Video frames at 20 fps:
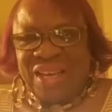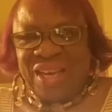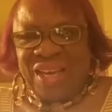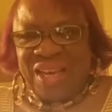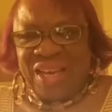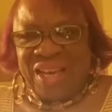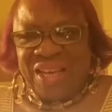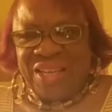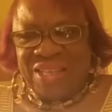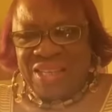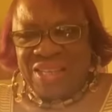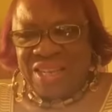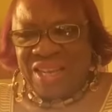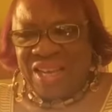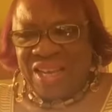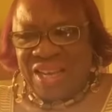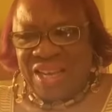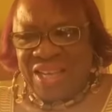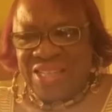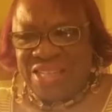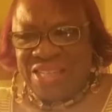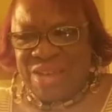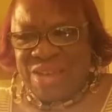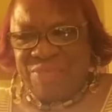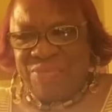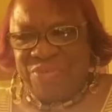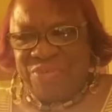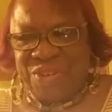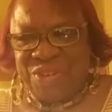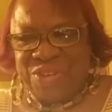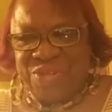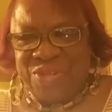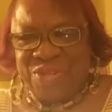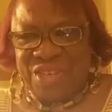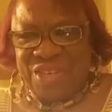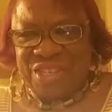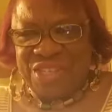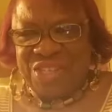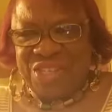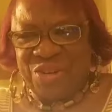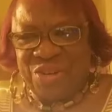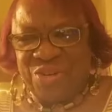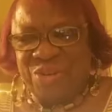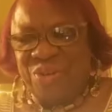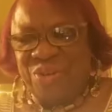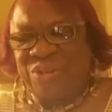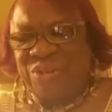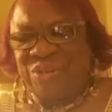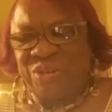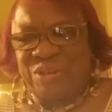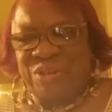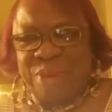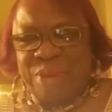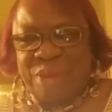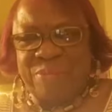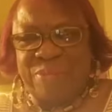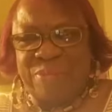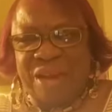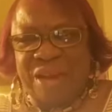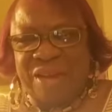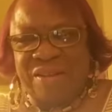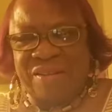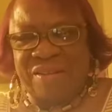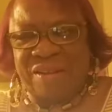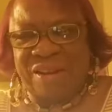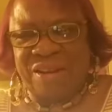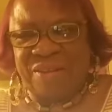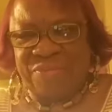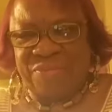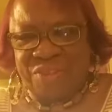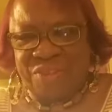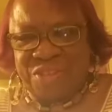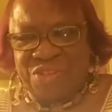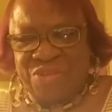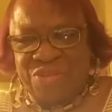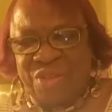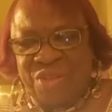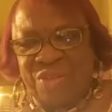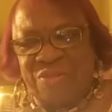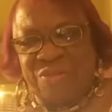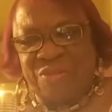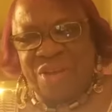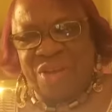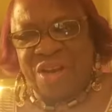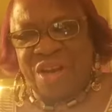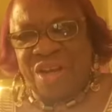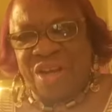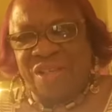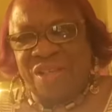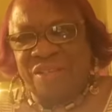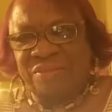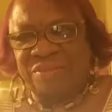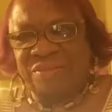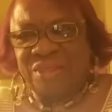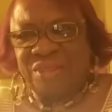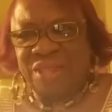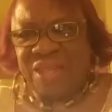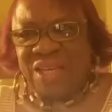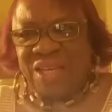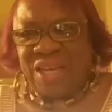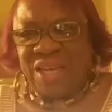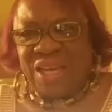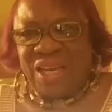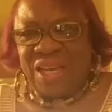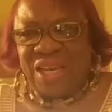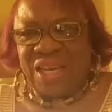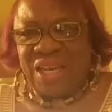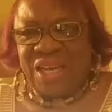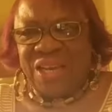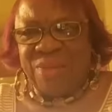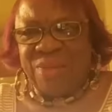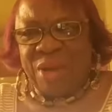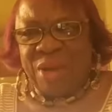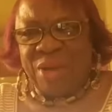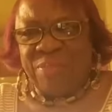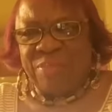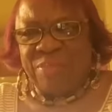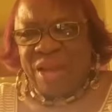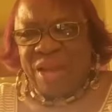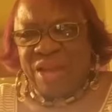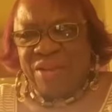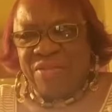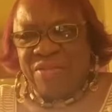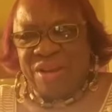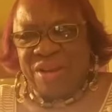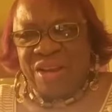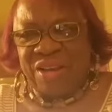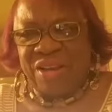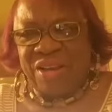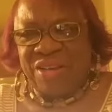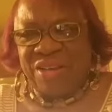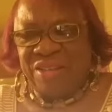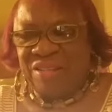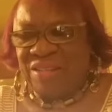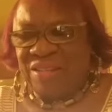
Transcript: And as I'm featuring and showing you in my background, I'm featuring Rihanna. And in my background